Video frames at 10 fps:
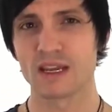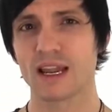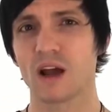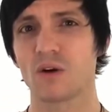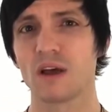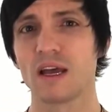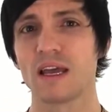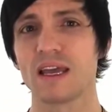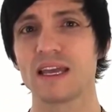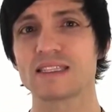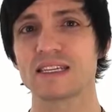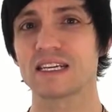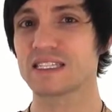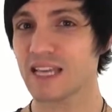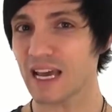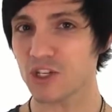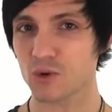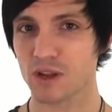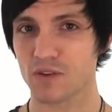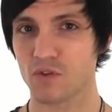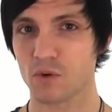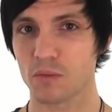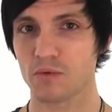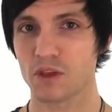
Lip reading: Now, it's an exaggerated form.